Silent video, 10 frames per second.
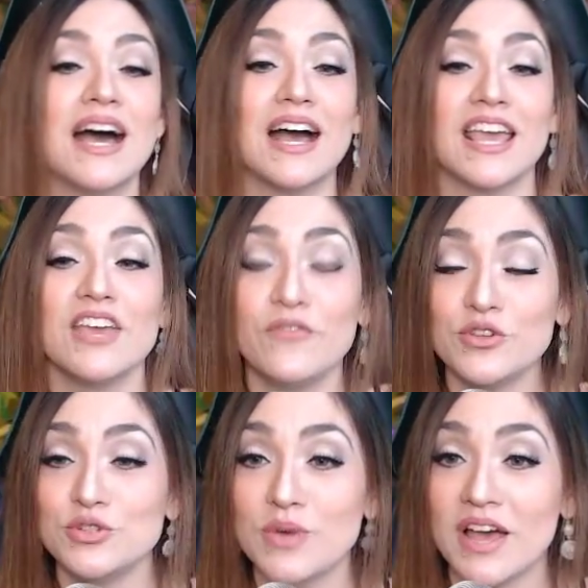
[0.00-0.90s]
If
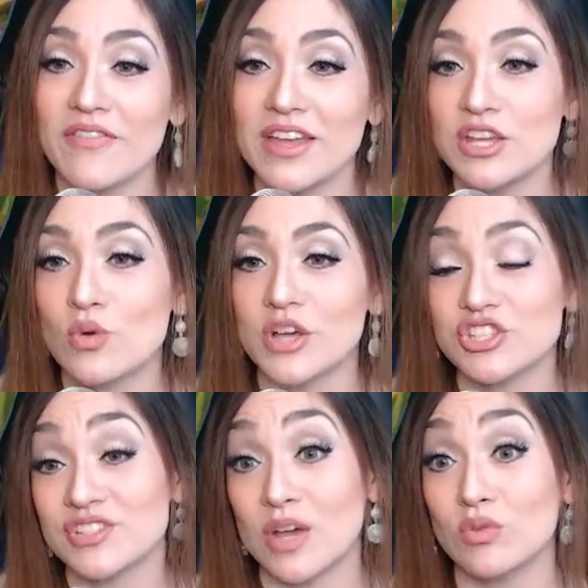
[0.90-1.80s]
you do have any
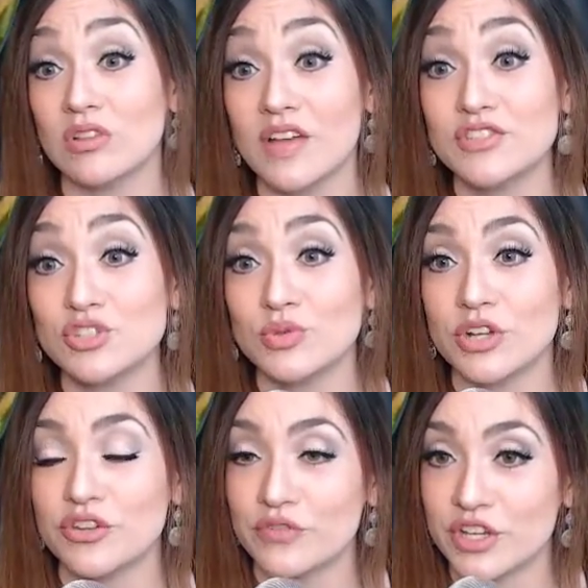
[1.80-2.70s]
questions, I would love to do
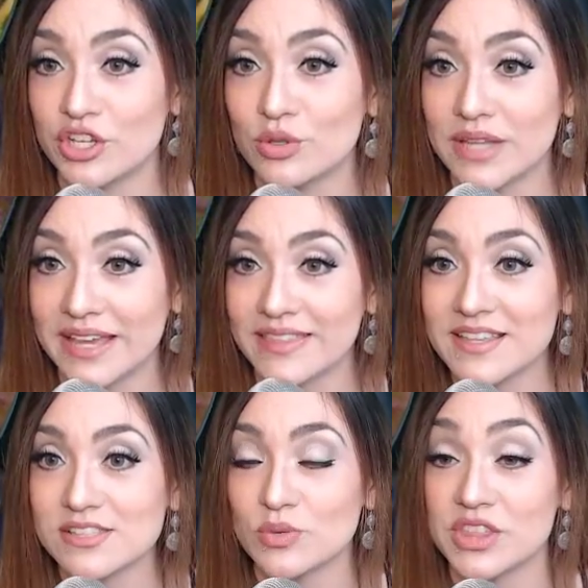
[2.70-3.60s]
another video like
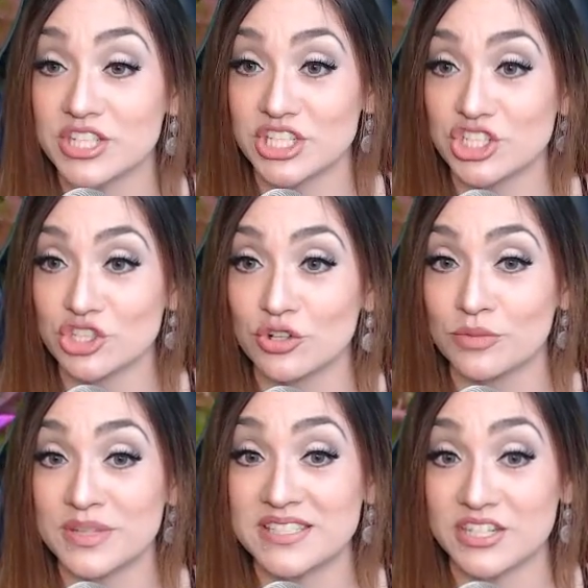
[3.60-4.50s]
this with additional
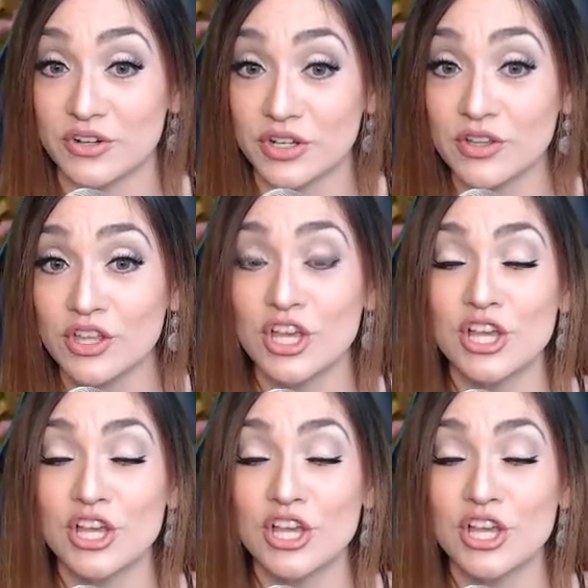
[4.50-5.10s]
material.